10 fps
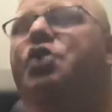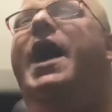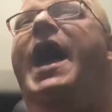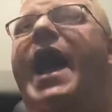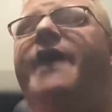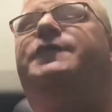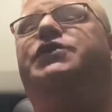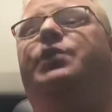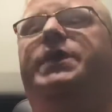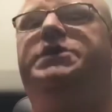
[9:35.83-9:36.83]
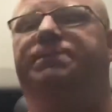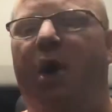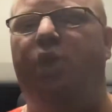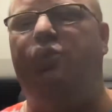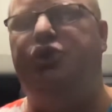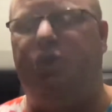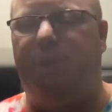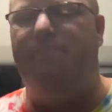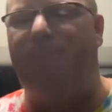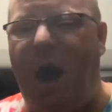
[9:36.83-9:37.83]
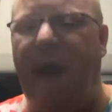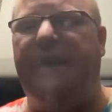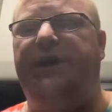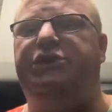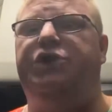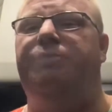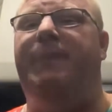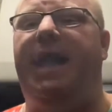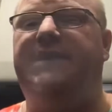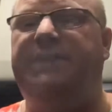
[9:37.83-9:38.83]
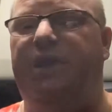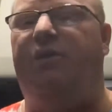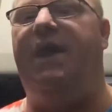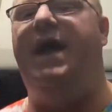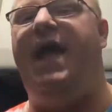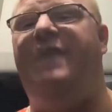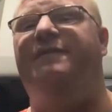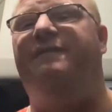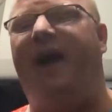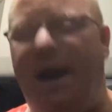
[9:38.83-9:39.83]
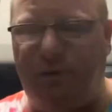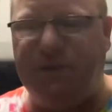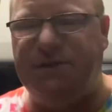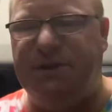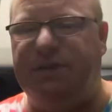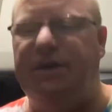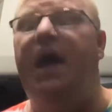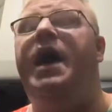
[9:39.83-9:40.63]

have to expose your body to bacteria and viruses.